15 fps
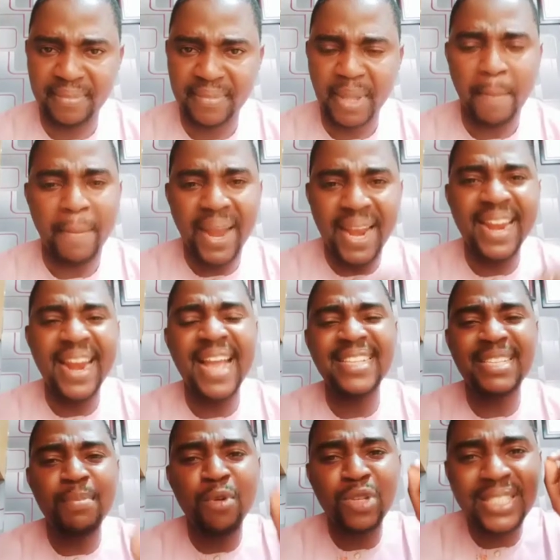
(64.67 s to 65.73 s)
Malaria is
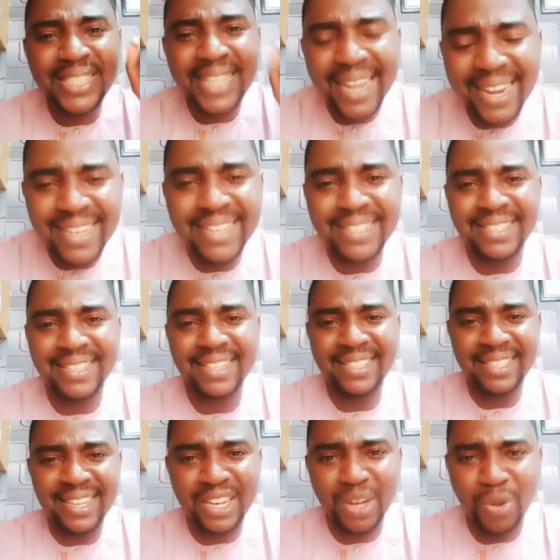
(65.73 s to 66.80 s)
the most deadly
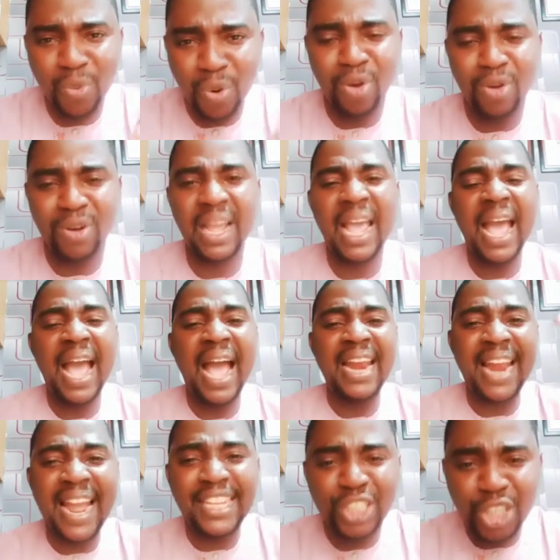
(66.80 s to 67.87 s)
disease in the world. And
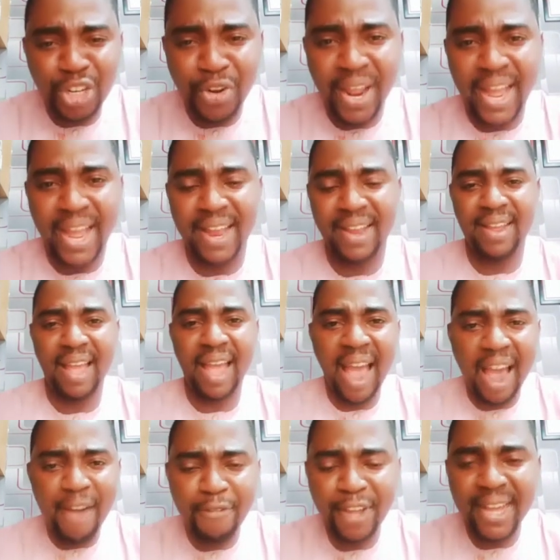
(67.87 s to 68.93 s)
Nigeria,
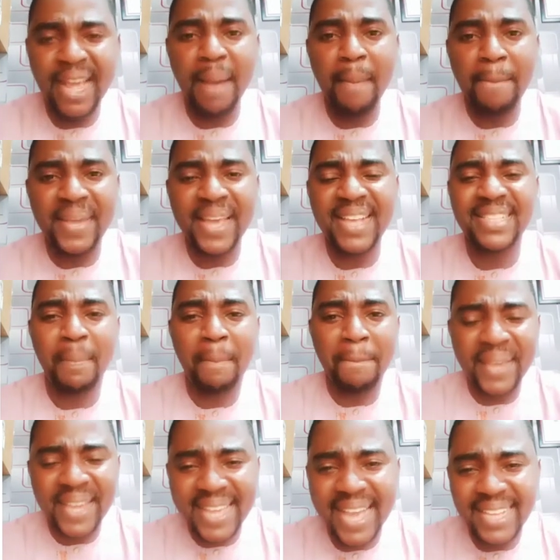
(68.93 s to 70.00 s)
Africa, bears the
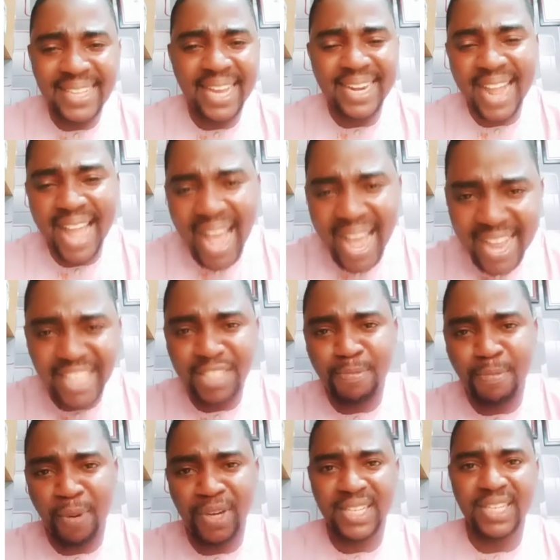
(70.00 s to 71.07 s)
biggest and the highest
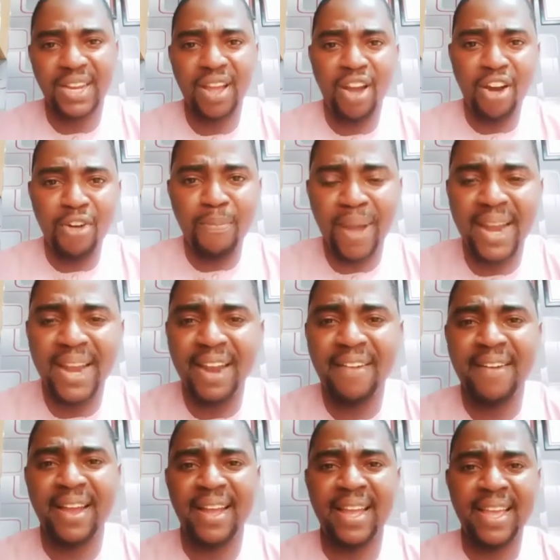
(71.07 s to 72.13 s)
burden of
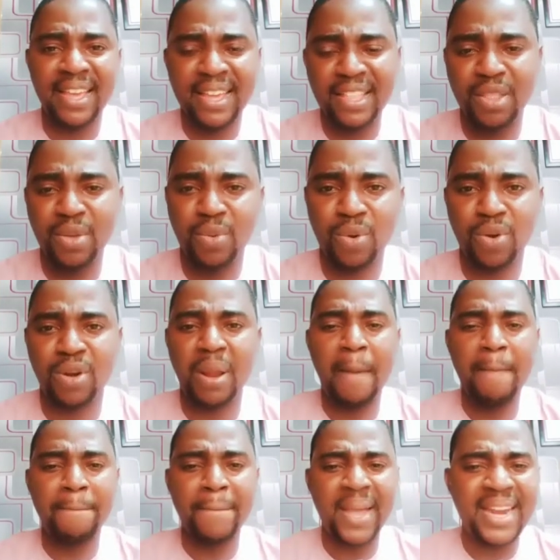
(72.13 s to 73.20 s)
malaria in the world.
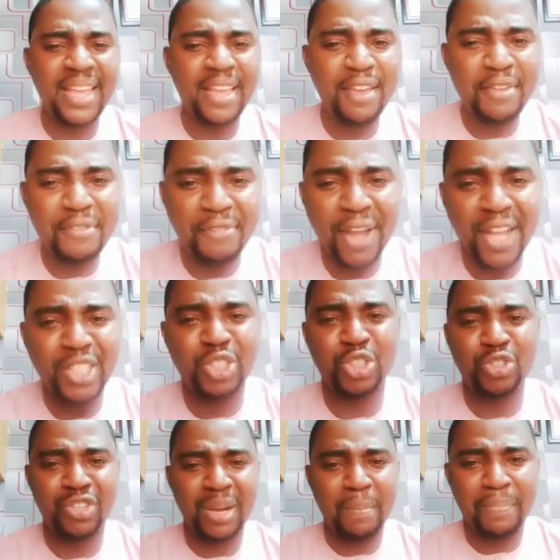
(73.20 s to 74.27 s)
Many infant
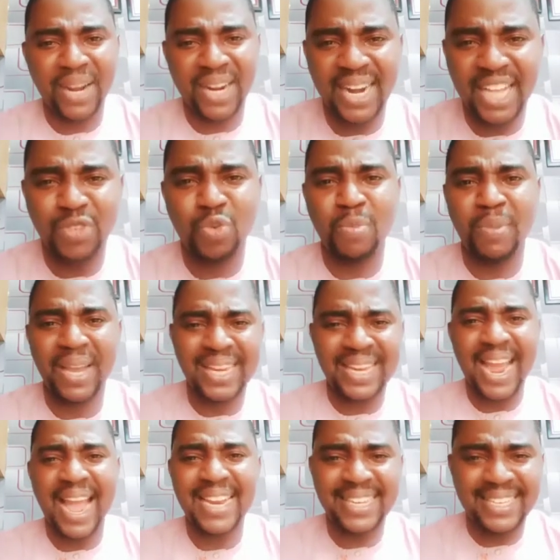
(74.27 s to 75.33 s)
children, pregnant women
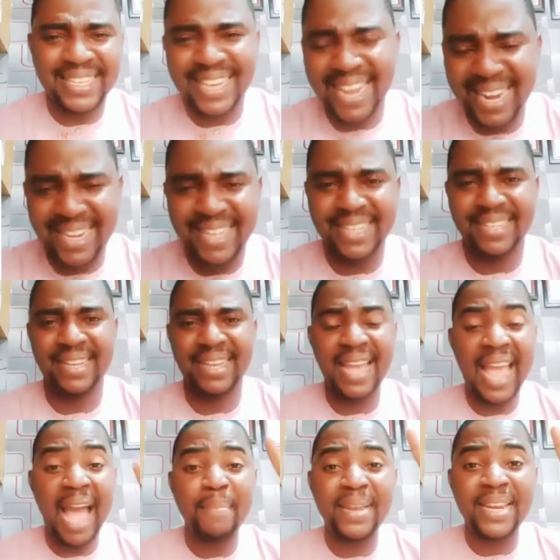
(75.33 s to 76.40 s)
die daily.
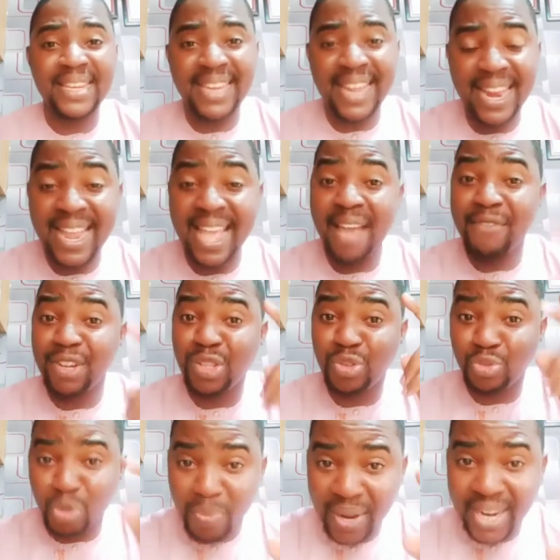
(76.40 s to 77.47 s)
I mean daily. Every
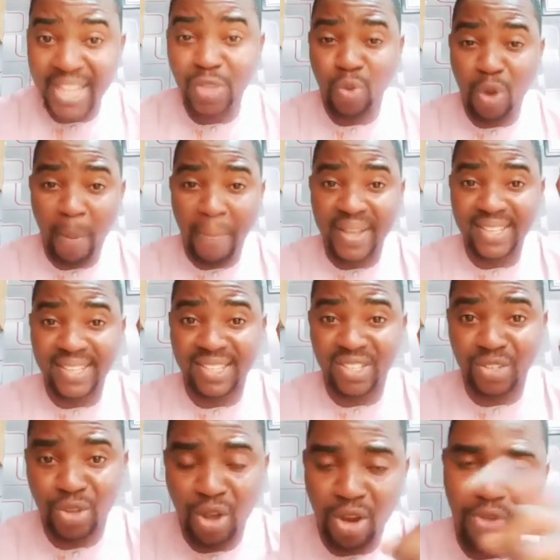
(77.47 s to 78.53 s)
2 minutes, one person is
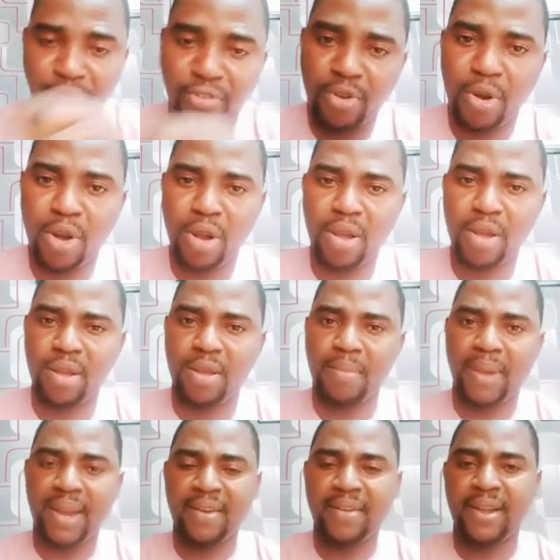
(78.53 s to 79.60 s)
gone for
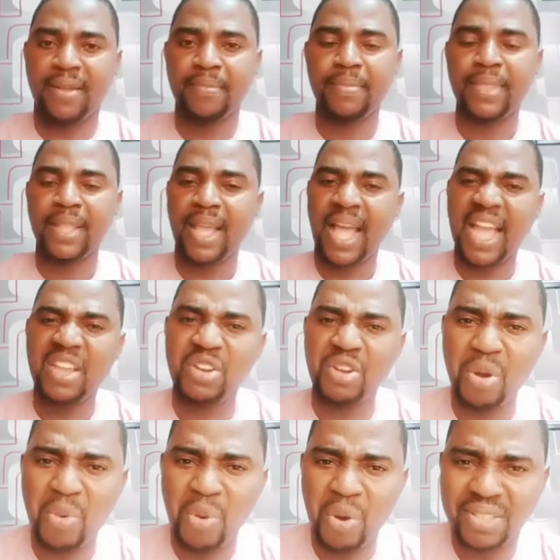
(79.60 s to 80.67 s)
malaria. And you
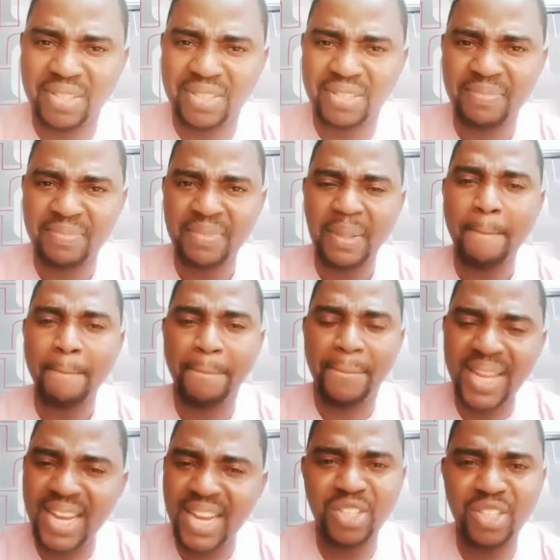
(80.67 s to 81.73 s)
know what?
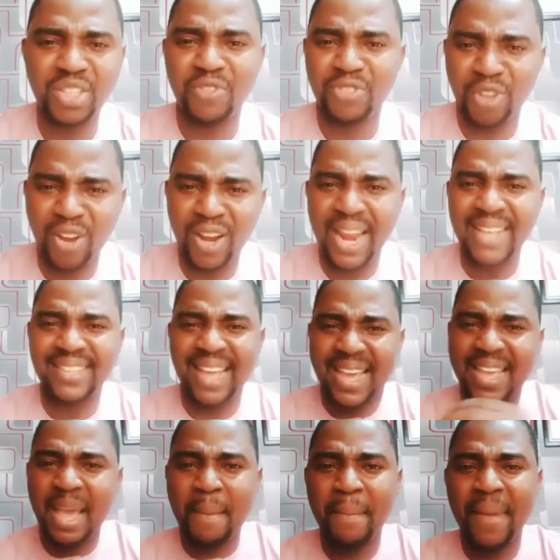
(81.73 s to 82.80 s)
Billions of dollars are
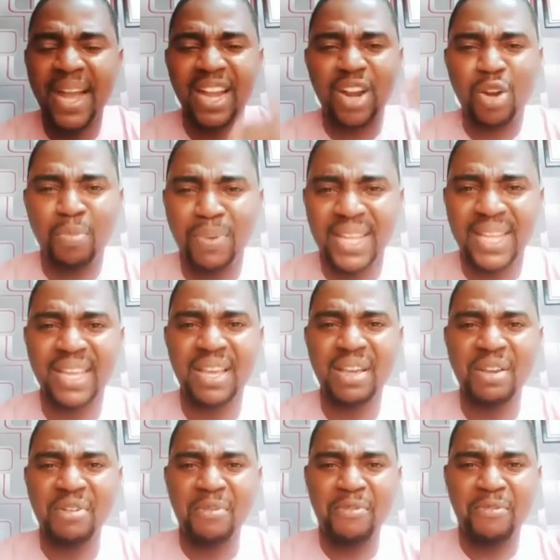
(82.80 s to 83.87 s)
earmarked globally
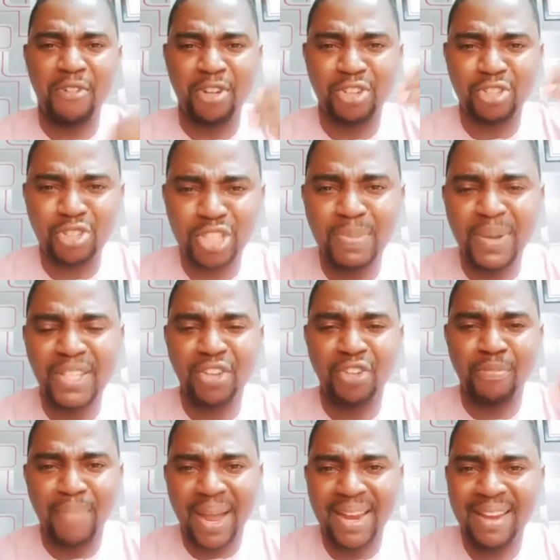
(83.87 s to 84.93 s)
for treatment
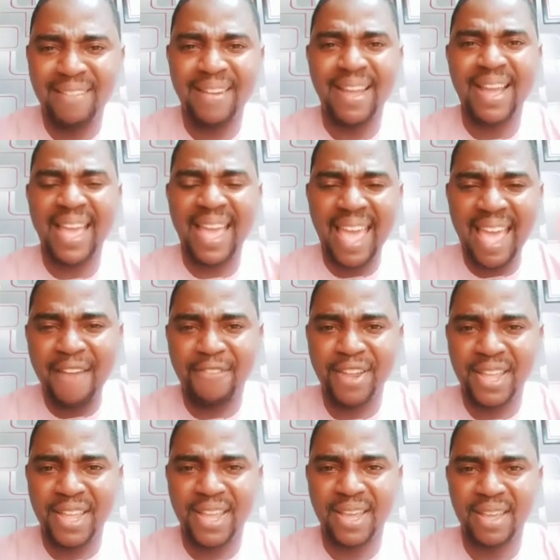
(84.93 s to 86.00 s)
of malaria every
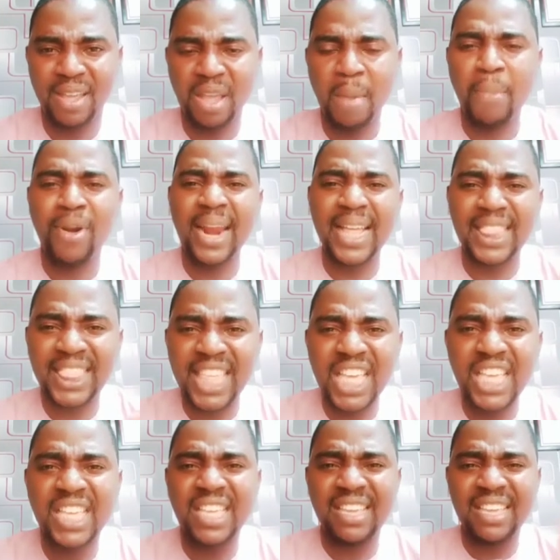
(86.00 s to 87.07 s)
year. But I
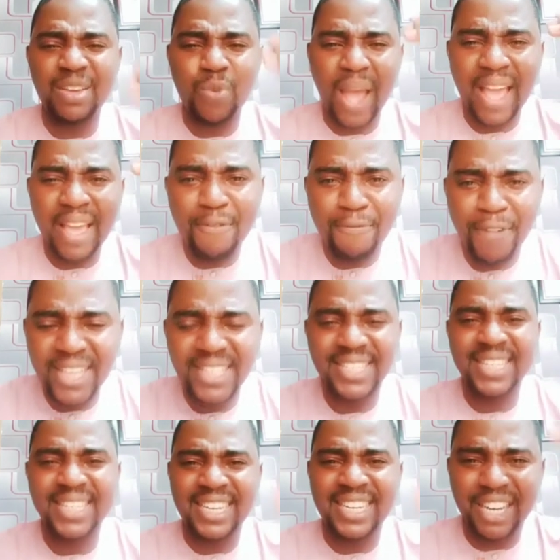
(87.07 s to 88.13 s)
think we are
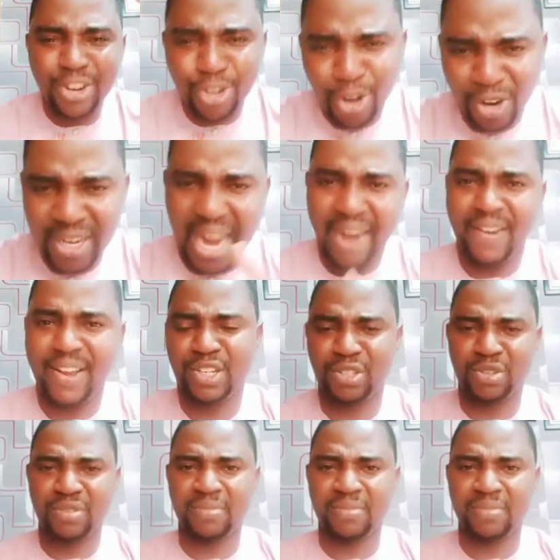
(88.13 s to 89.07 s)
investing in the wrong direction.